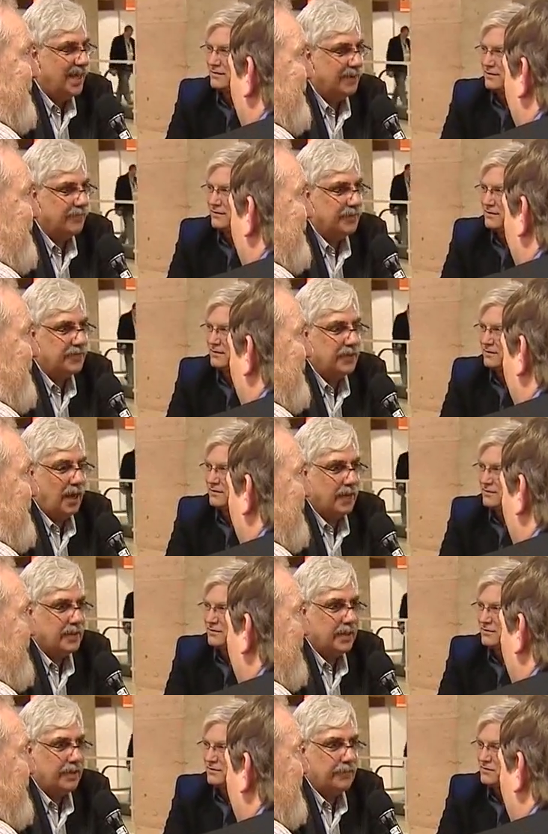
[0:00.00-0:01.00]
Speaker 1: And if you,
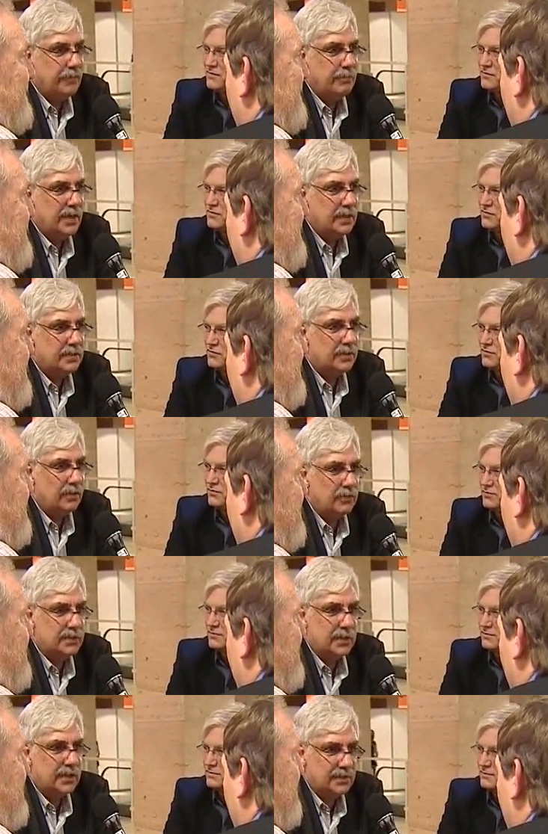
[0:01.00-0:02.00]
I think if you mix
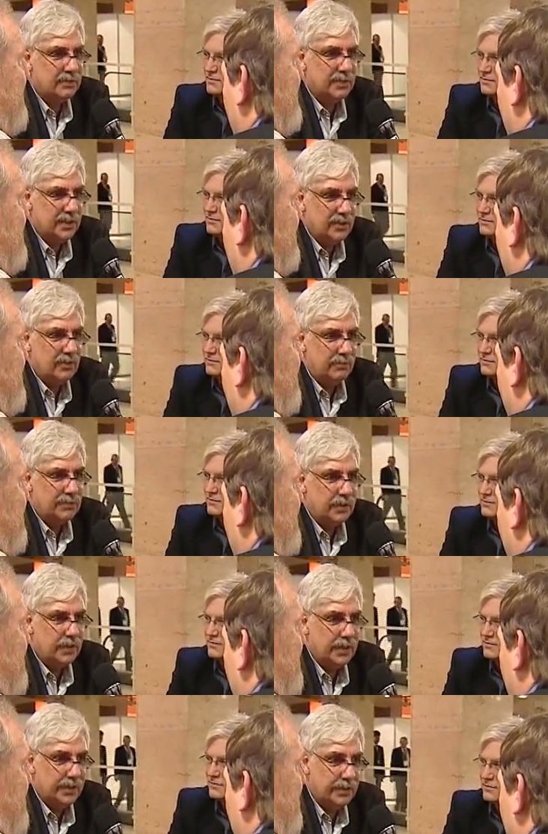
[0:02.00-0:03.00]
those, it gets really
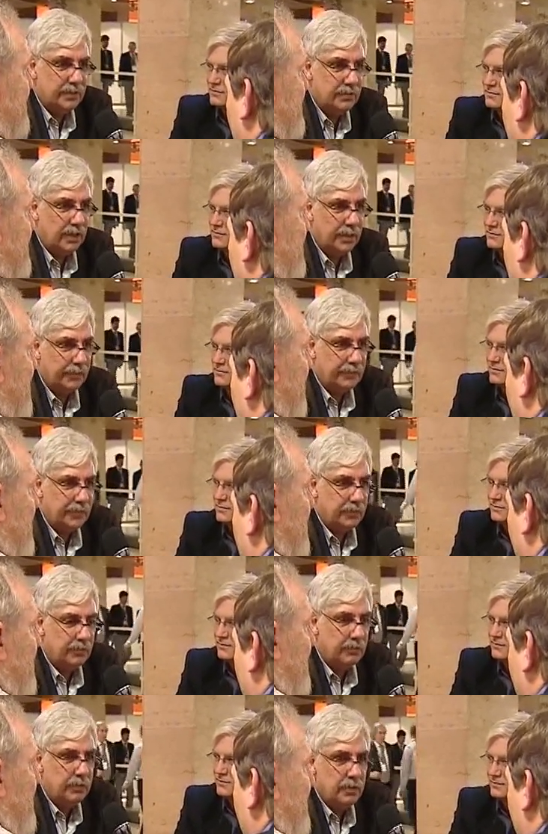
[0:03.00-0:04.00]
complicated. And if
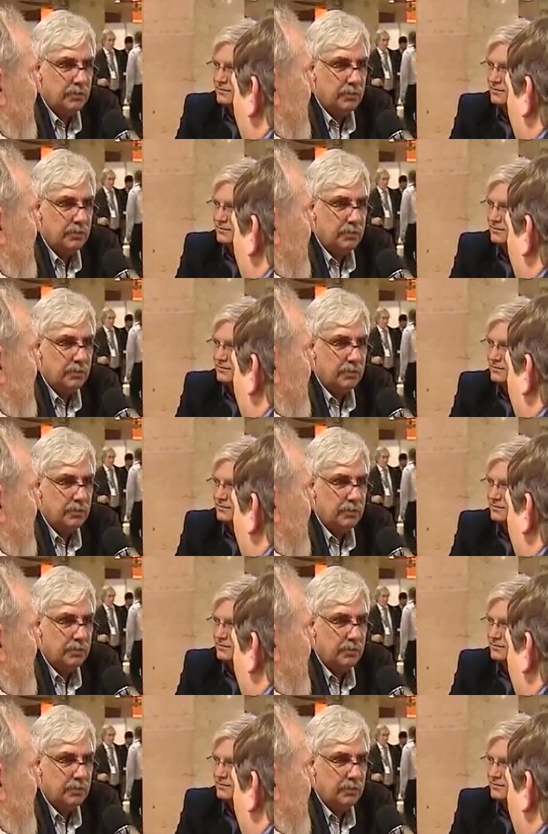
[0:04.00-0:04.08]
you